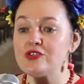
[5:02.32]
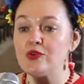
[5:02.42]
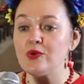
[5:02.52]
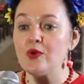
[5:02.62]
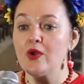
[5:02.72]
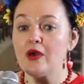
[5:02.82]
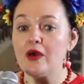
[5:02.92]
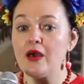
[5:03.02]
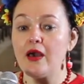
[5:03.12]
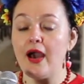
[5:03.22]
to
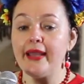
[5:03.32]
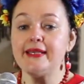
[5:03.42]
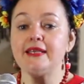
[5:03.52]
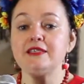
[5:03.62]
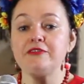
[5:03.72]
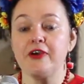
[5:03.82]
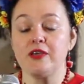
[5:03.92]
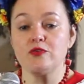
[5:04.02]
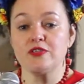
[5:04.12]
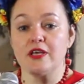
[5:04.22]
identify
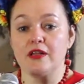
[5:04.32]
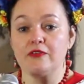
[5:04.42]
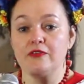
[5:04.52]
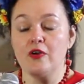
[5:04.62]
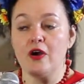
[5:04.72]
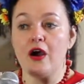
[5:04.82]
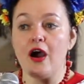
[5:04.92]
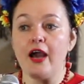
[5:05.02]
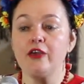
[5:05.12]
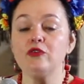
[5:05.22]
yourself.
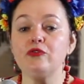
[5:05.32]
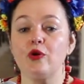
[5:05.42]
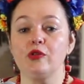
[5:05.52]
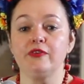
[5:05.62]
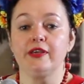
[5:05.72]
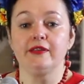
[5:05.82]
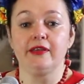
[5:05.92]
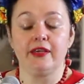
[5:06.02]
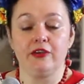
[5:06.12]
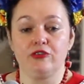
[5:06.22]
Are you following the
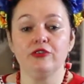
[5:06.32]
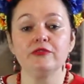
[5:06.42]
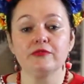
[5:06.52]
hero